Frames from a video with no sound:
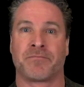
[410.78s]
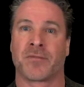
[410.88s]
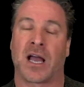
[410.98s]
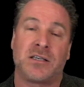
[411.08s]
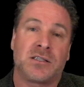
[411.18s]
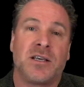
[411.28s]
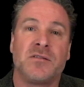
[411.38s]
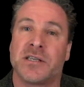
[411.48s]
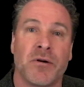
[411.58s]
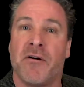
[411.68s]
I just give
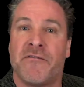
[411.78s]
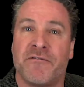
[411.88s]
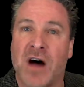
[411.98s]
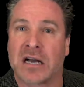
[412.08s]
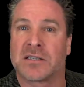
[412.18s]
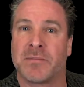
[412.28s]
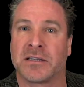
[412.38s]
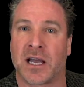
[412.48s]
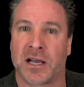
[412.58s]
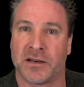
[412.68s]
zero fucks about
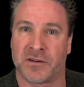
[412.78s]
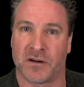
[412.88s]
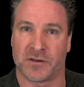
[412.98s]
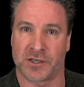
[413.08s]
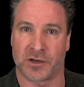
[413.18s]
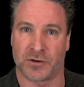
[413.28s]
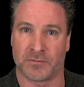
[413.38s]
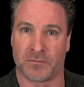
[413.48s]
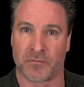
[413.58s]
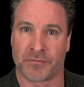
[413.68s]
that kind of conversation.
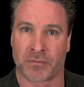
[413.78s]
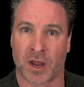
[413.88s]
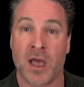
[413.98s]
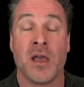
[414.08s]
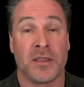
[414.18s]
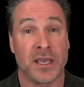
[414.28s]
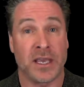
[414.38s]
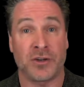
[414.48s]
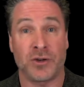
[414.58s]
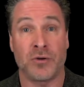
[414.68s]
The
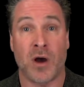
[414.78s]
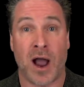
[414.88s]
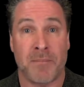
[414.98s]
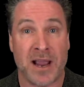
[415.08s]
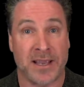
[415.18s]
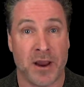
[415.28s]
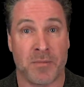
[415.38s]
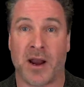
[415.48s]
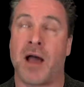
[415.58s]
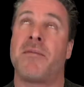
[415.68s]
issue I might care
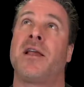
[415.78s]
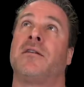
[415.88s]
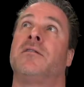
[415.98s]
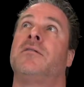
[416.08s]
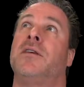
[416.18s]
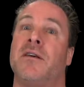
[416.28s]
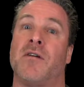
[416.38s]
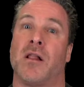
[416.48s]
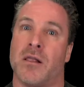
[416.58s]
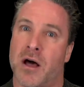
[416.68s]
about, I might give
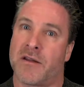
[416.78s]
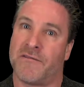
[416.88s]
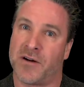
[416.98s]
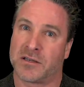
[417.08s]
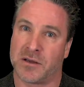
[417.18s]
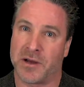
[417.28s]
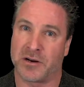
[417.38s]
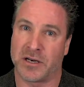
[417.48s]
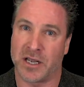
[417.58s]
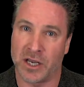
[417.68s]
a lot of fucks about
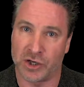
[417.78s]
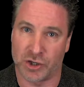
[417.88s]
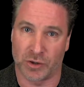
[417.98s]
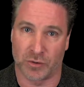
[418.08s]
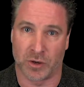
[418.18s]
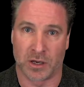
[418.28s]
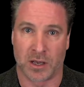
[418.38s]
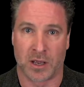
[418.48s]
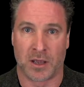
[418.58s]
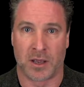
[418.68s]
an issue,
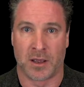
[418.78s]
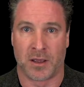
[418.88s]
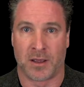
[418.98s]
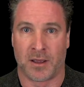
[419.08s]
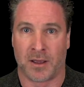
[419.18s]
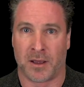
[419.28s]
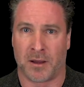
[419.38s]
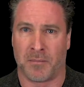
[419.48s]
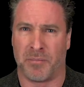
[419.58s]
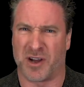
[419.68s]

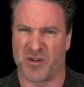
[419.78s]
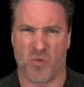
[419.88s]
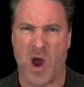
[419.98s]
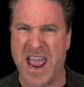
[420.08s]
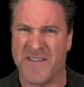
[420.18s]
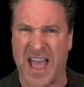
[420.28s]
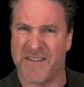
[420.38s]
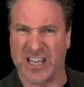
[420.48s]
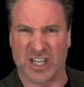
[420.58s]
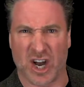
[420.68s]
but a way of
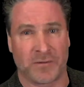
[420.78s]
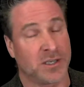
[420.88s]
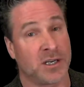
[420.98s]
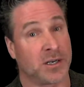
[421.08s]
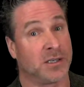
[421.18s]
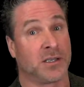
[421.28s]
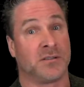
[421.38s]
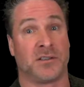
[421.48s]
having a conversation, I just